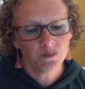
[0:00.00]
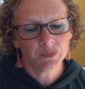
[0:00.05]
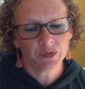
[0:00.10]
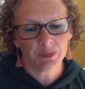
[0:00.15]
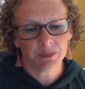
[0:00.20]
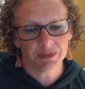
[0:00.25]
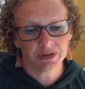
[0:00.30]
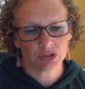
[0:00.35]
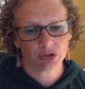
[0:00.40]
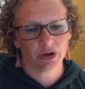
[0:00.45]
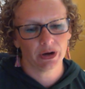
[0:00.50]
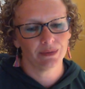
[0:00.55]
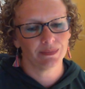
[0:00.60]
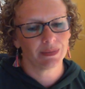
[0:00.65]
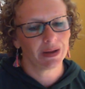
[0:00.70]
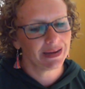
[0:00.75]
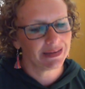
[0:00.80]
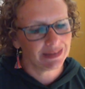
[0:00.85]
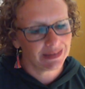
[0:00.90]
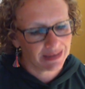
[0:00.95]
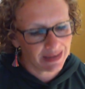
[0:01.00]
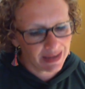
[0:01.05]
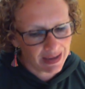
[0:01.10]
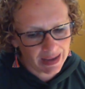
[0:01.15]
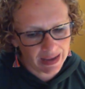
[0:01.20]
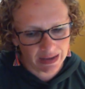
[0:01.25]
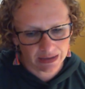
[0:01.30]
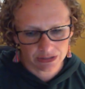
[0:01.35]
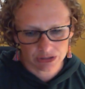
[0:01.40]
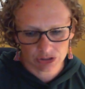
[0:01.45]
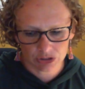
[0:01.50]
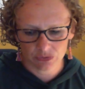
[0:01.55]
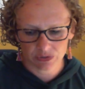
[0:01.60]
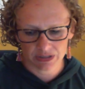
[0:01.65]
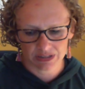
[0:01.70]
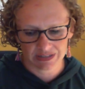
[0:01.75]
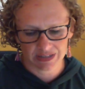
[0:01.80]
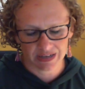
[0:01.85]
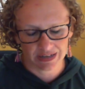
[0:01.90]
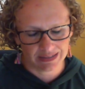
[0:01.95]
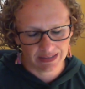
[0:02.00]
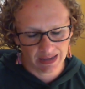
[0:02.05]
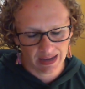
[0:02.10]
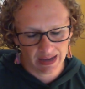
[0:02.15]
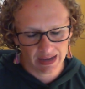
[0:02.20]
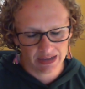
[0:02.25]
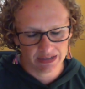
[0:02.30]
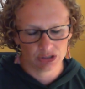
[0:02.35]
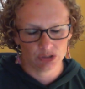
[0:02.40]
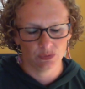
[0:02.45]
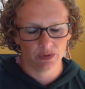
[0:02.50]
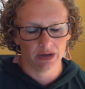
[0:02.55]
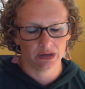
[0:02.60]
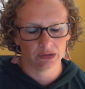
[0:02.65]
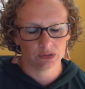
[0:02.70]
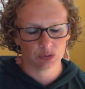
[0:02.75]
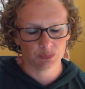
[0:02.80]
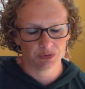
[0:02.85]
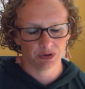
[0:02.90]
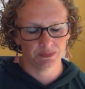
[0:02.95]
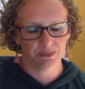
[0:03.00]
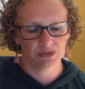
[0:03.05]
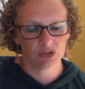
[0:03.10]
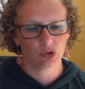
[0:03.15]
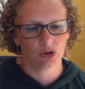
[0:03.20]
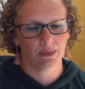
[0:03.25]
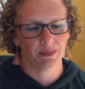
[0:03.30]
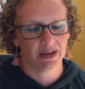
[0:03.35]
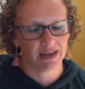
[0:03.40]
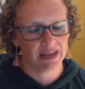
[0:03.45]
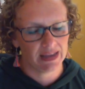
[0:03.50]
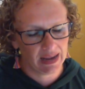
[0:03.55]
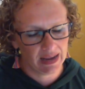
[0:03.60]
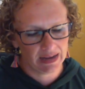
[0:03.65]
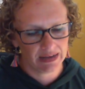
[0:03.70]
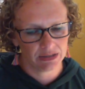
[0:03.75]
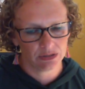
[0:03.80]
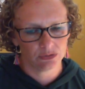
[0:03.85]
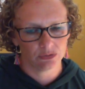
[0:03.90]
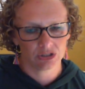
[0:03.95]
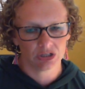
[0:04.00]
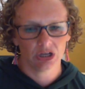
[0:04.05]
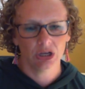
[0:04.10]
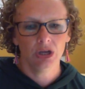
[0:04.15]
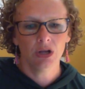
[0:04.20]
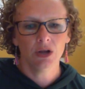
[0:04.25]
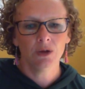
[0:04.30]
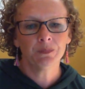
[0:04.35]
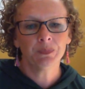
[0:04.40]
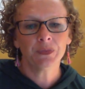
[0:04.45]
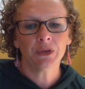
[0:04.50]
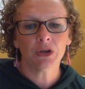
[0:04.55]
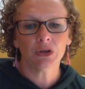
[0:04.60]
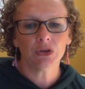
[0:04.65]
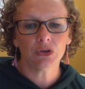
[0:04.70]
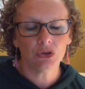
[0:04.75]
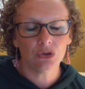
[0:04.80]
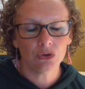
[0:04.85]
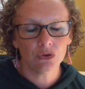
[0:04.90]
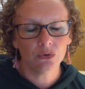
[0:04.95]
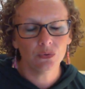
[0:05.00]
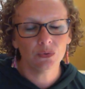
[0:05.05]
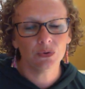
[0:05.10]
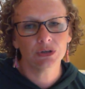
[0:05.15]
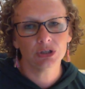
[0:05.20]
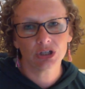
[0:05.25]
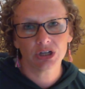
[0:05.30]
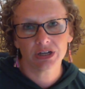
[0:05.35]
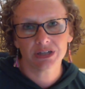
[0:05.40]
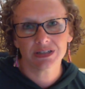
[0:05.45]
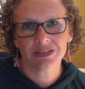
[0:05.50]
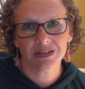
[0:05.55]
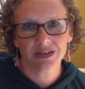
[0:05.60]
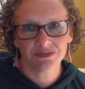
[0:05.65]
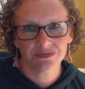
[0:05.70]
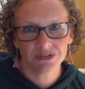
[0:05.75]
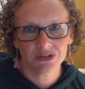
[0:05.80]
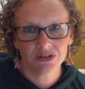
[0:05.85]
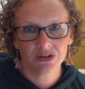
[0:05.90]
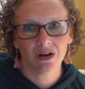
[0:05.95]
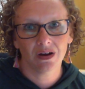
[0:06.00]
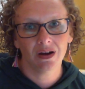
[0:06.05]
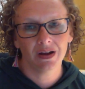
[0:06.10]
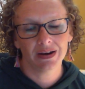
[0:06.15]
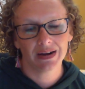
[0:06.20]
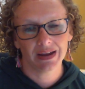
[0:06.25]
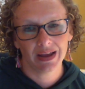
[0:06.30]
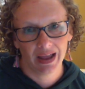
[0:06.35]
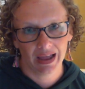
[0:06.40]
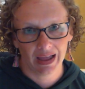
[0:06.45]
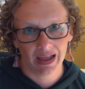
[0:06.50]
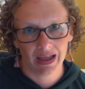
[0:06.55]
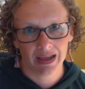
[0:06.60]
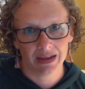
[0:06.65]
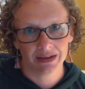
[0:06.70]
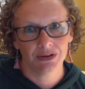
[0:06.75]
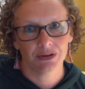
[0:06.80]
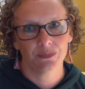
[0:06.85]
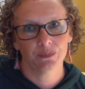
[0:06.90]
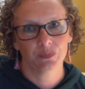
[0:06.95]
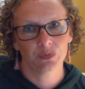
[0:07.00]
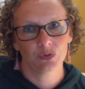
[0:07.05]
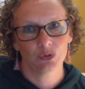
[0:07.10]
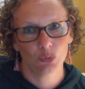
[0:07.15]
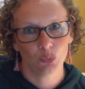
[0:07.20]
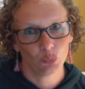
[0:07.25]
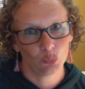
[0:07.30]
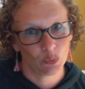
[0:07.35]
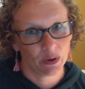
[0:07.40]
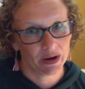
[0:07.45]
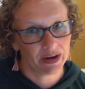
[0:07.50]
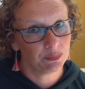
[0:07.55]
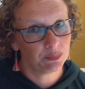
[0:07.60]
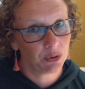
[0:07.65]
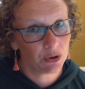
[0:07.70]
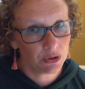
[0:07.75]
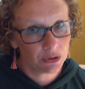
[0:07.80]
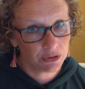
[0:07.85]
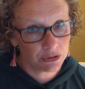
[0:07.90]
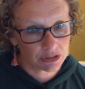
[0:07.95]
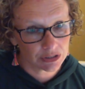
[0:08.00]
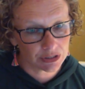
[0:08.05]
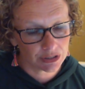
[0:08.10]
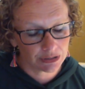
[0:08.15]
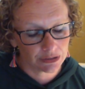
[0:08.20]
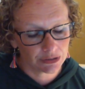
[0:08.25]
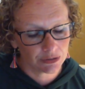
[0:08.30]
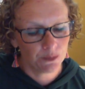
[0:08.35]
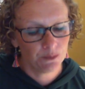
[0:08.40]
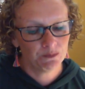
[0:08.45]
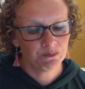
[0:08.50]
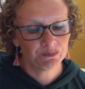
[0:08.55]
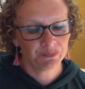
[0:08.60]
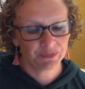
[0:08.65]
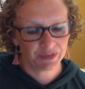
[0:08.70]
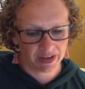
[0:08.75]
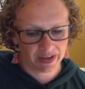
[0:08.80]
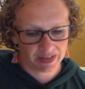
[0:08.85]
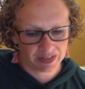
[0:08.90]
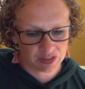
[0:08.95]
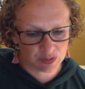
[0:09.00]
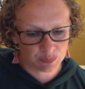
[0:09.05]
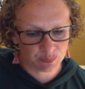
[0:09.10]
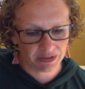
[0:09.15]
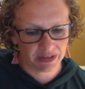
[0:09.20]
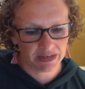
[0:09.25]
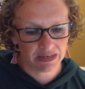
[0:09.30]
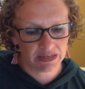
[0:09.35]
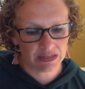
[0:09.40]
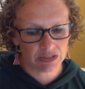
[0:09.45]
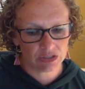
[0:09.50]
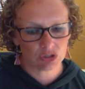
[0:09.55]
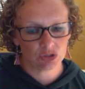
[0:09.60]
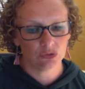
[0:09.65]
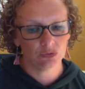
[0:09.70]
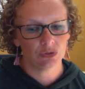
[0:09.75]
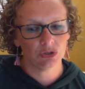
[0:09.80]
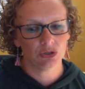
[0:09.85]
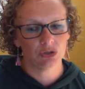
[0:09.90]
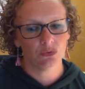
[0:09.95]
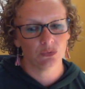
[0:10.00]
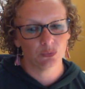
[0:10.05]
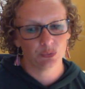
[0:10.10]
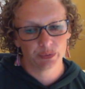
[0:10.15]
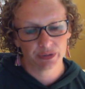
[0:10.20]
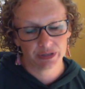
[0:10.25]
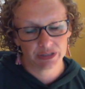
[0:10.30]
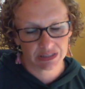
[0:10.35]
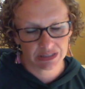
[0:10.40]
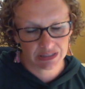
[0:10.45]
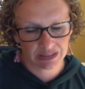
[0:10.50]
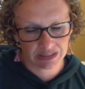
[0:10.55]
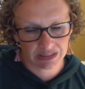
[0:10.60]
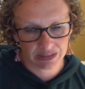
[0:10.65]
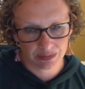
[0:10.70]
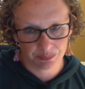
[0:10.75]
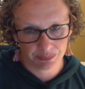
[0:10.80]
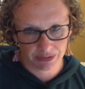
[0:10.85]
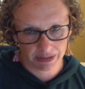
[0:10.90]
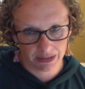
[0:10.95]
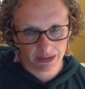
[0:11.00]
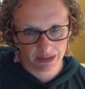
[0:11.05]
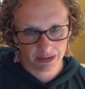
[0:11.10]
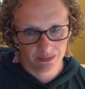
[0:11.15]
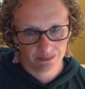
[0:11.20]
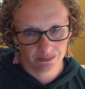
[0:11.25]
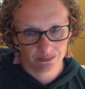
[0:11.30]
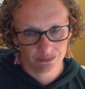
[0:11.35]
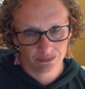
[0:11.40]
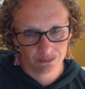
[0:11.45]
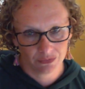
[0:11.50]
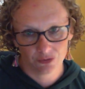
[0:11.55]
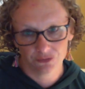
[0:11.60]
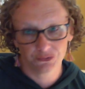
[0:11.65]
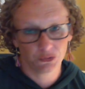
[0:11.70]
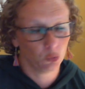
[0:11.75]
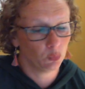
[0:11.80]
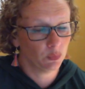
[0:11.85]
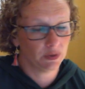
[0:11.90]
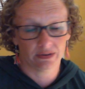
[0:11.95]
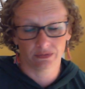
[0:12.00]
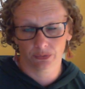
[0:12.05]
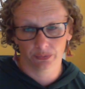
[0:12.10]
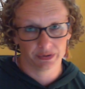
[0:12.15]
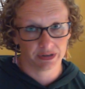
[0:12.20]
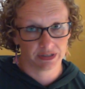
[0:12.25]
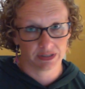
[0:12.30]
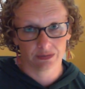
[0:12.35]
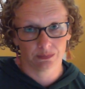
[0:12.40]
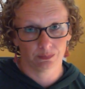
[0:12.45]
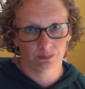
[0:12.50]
Miss Graham, I can't do this. I can't do algebra. Miss Graham, I can't do. You just have not had the right person explain it to you simply, for whatever reason.